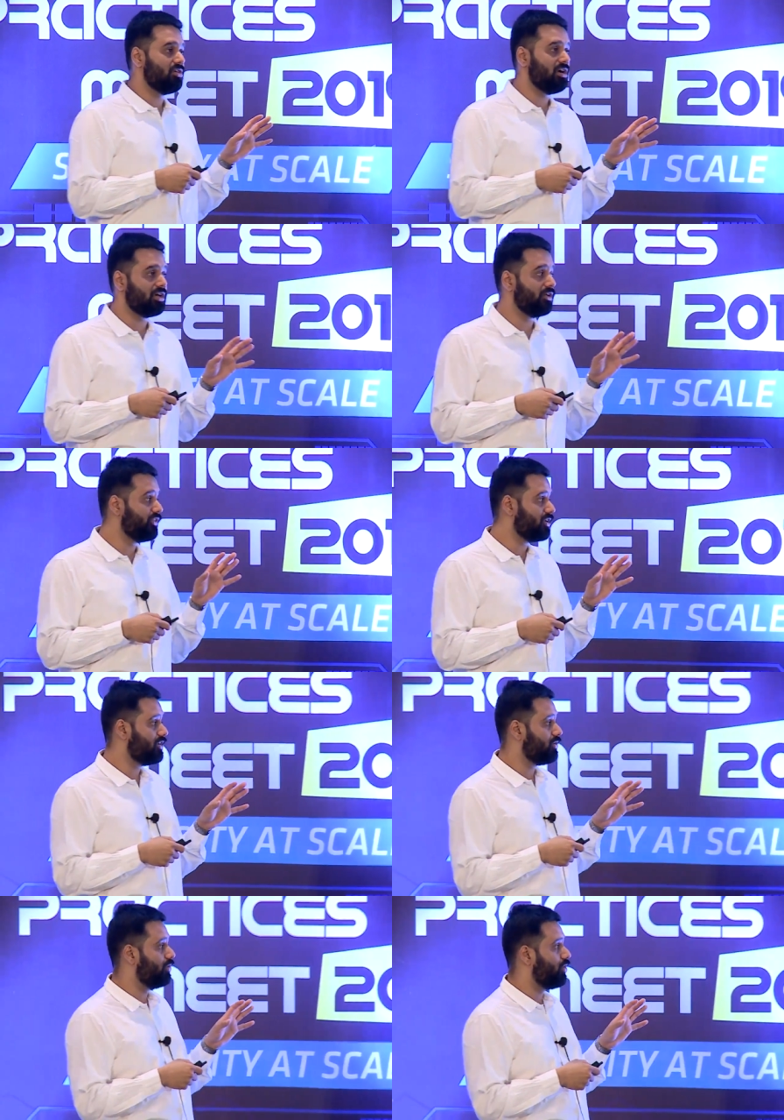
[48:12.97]
not
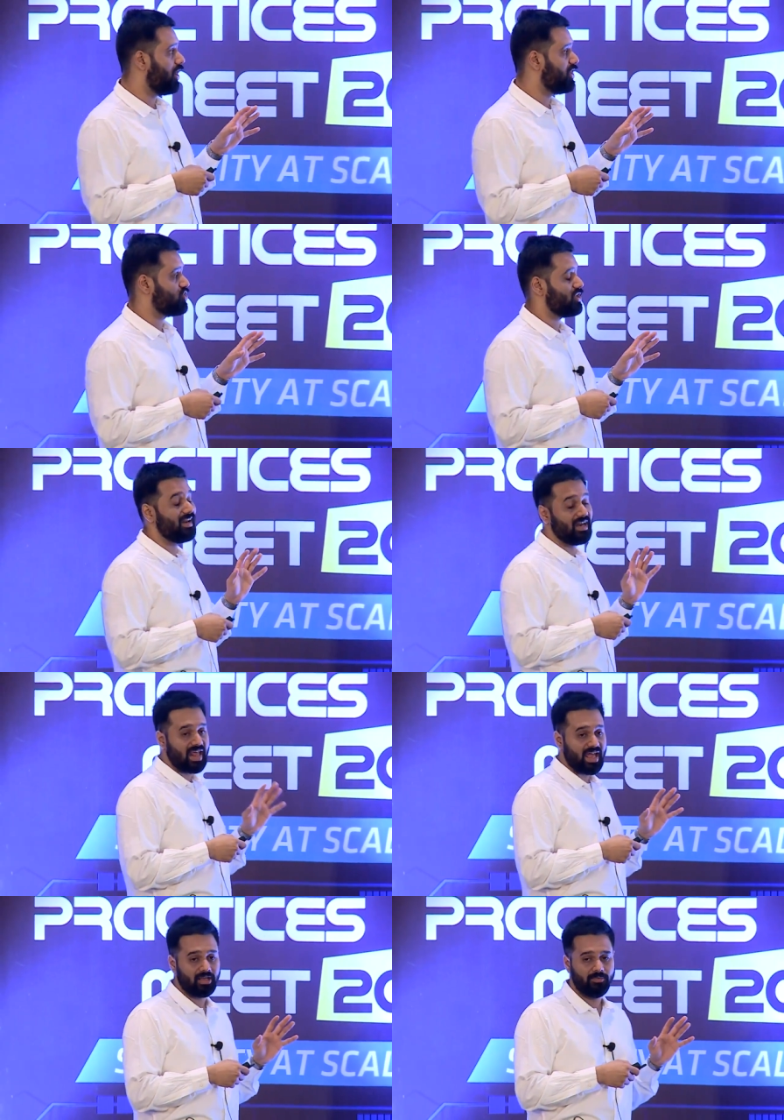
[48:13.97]
difficult to launch an
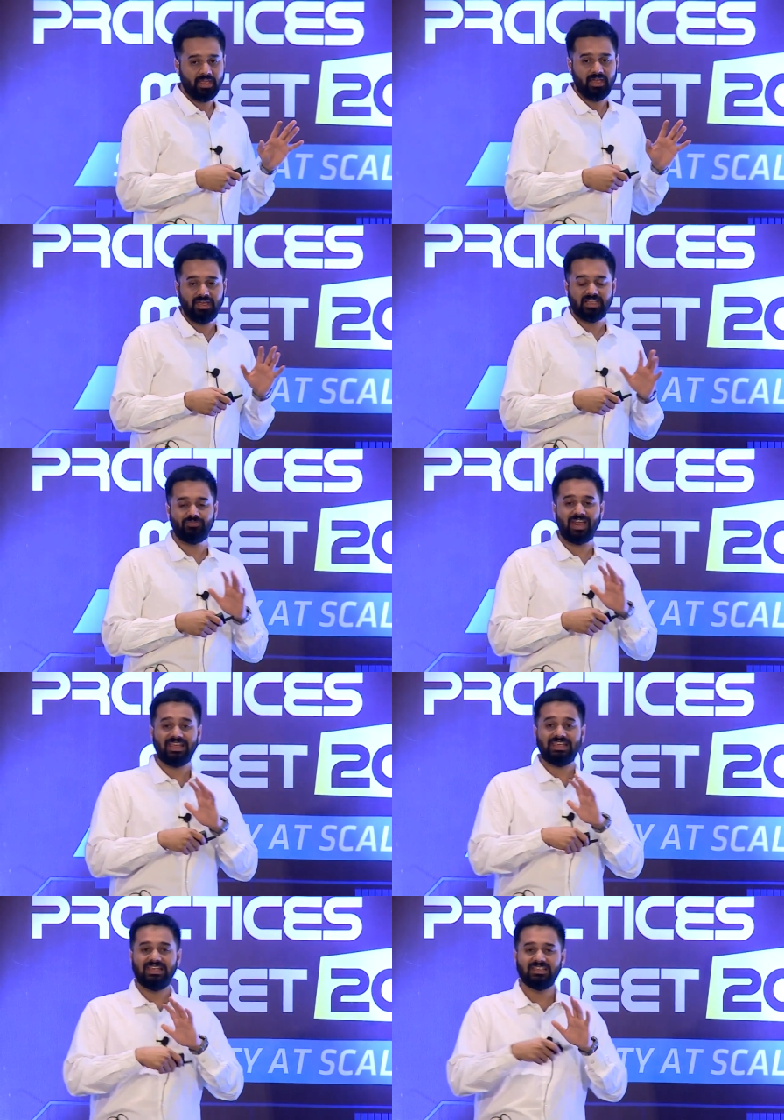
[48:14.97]
attack. It's
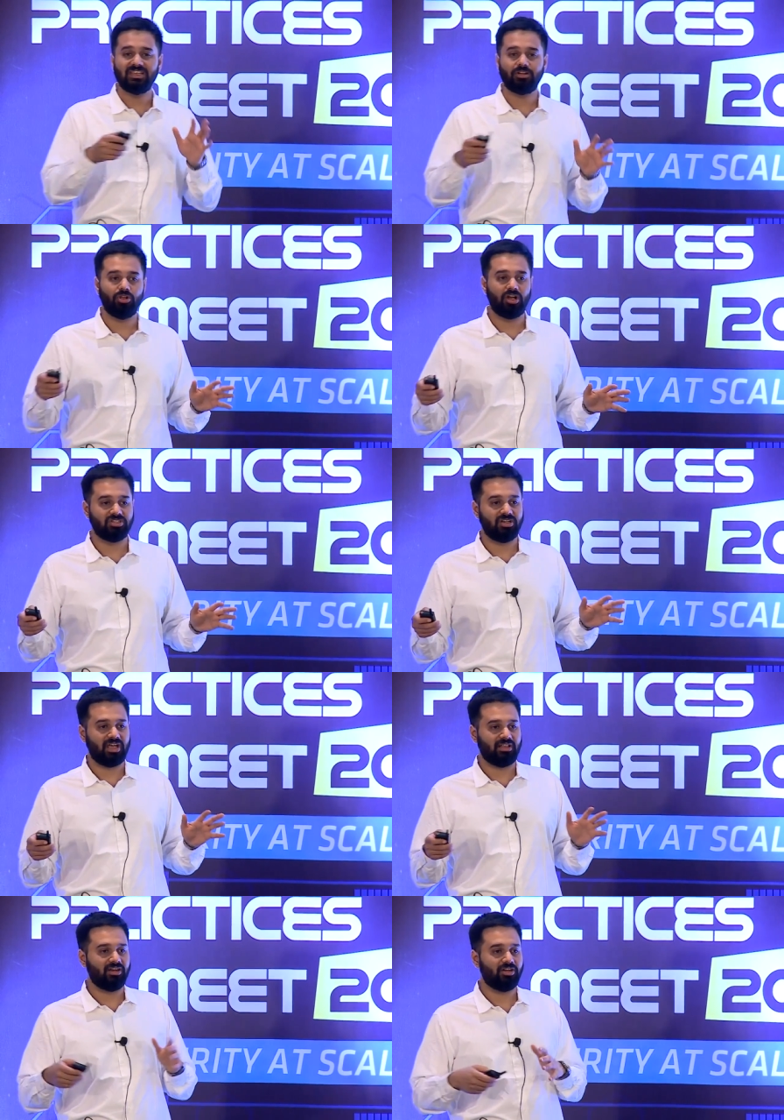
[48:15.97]
very easy to launch an
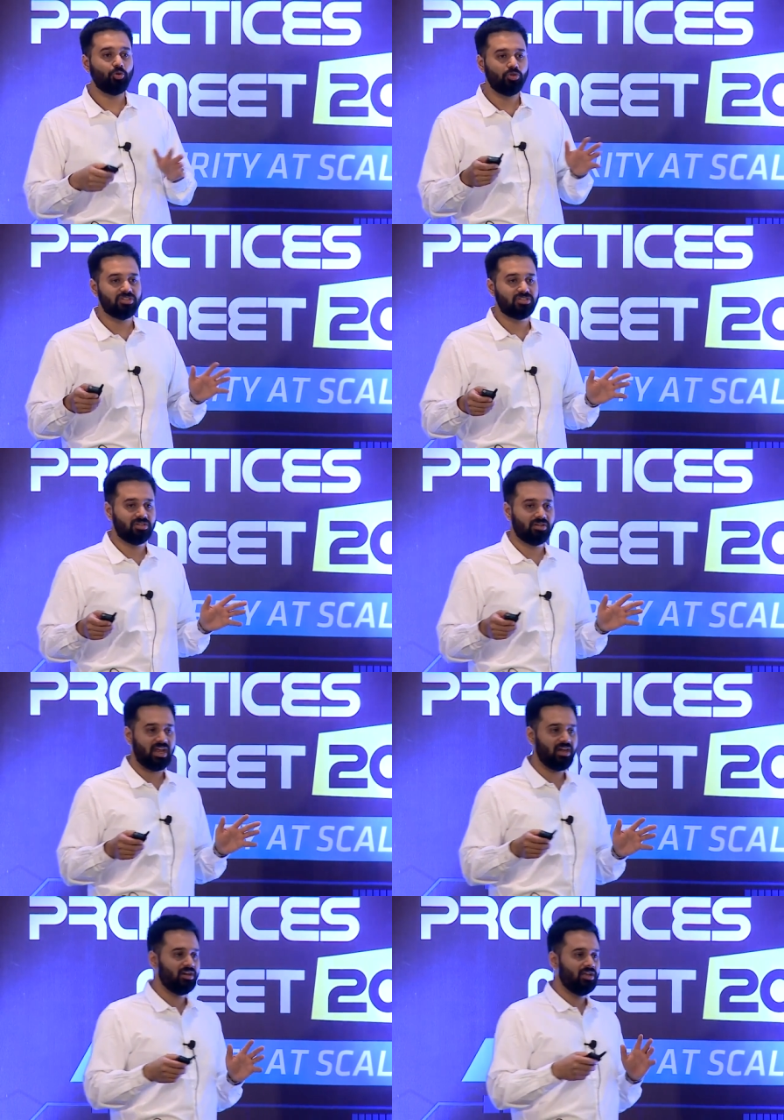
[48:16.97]
attack. There are tools,
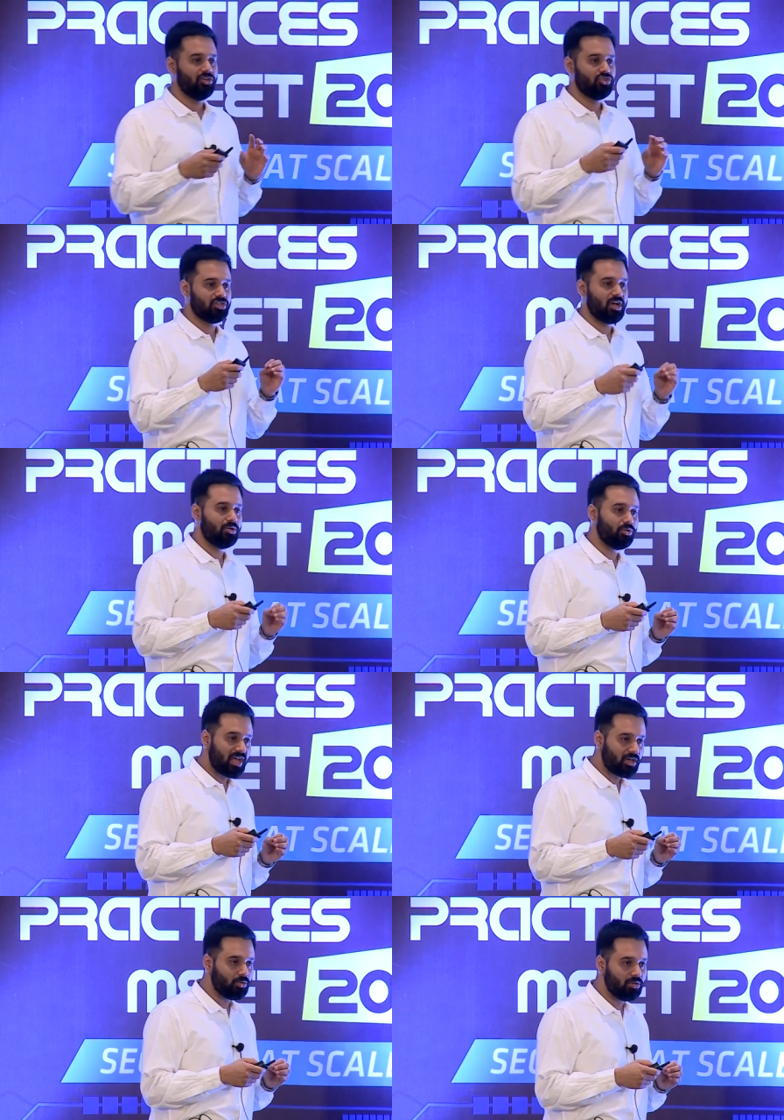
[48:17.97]
right? Just download
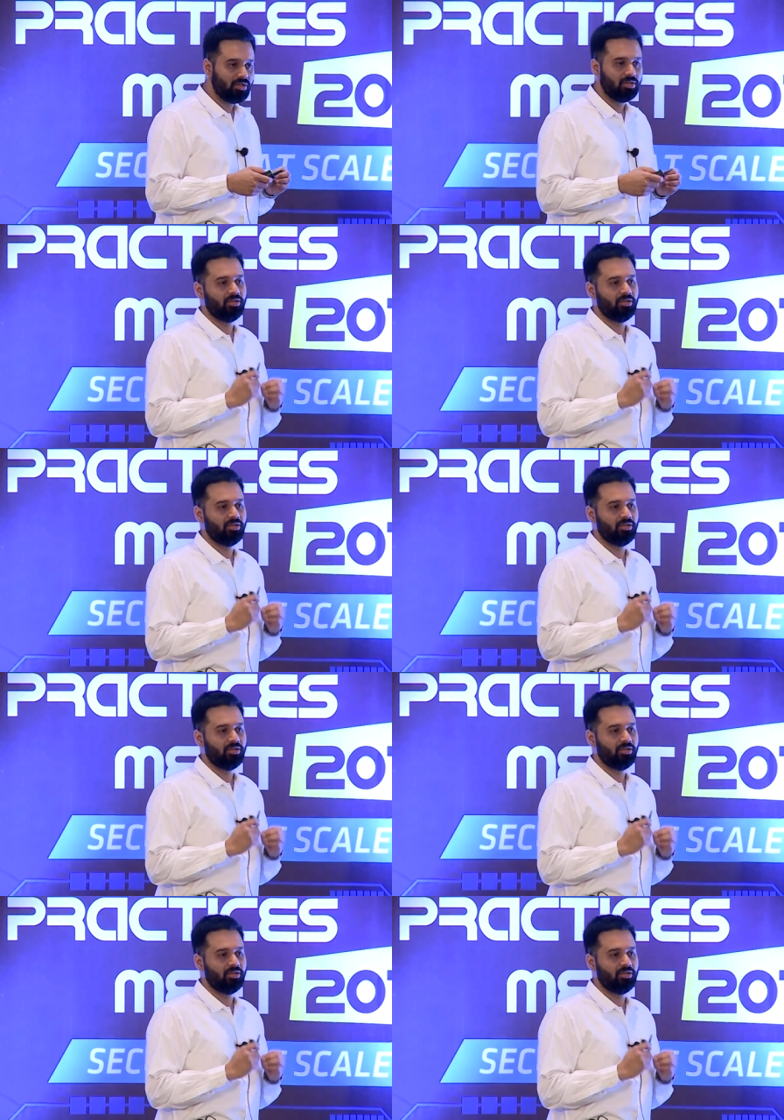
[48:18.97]
that tool.